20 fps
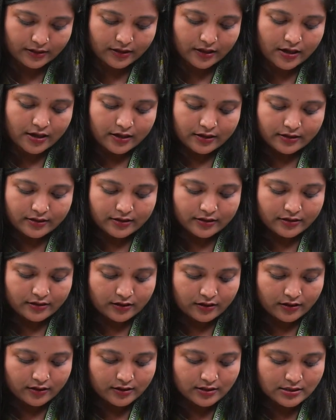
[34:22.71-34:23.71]
The
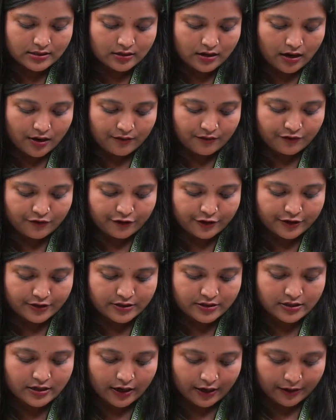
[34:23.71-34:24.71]
nurse comforts
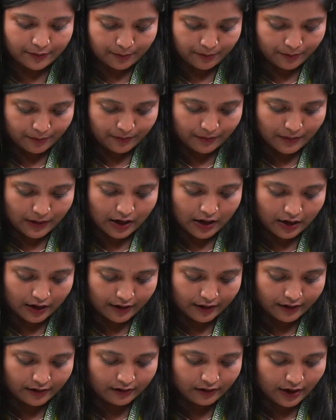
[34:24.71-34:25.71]
her
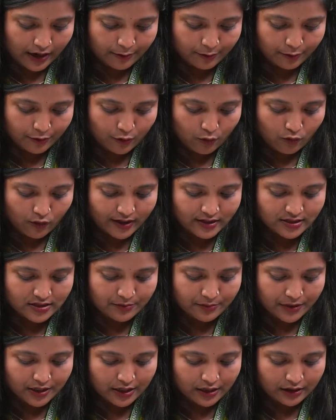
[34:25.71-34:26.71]
and provides a
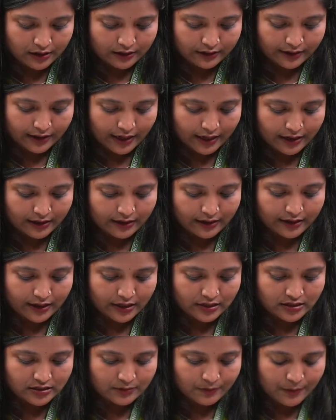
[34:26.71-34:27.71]
medical care and
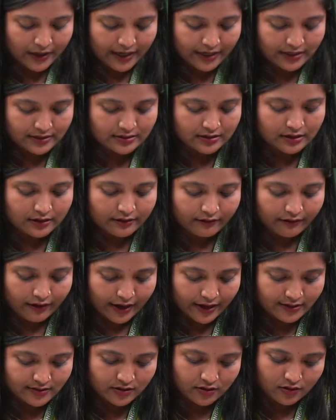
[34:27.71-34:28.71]
explains her rights and
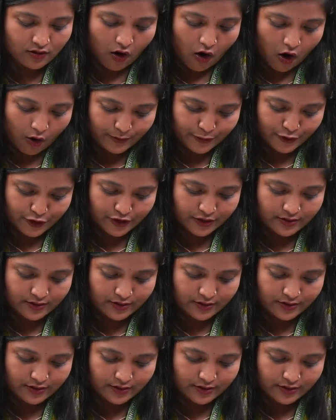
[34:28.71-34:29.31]
options.